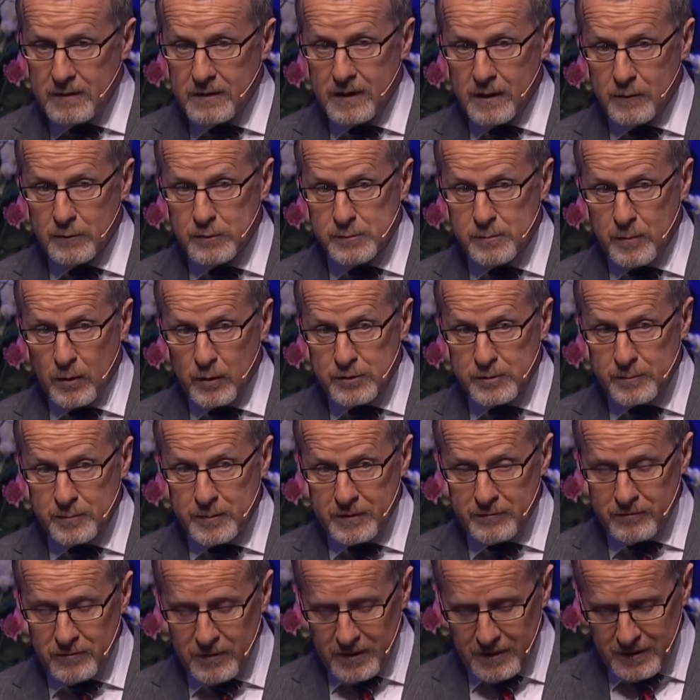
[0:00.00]
That was supposed to be
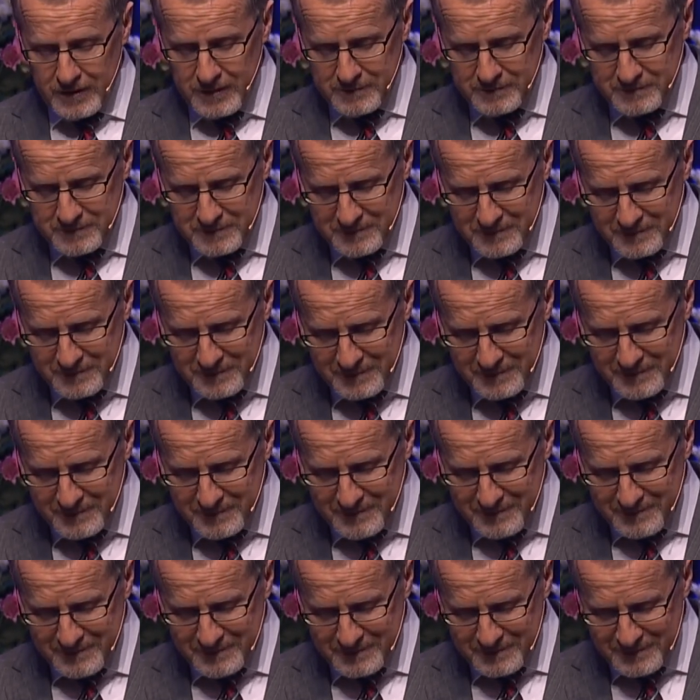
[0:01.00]
funny.
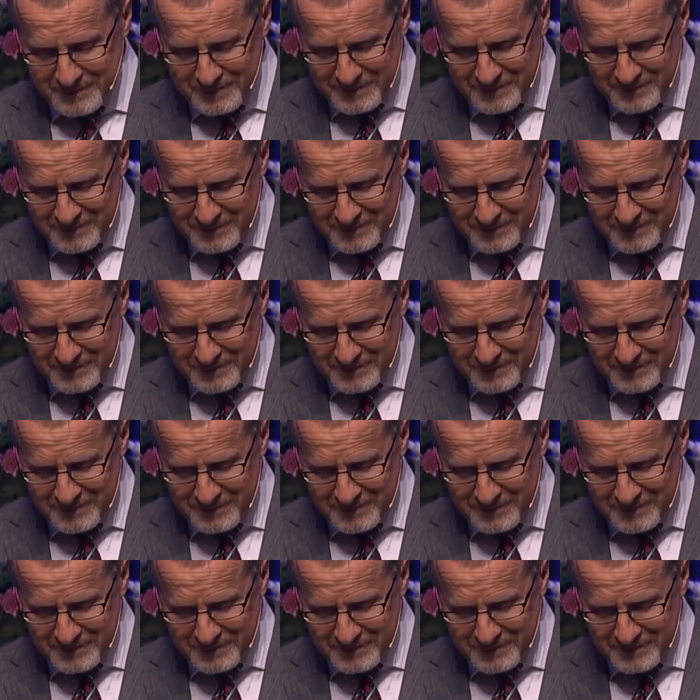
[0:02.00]
Who,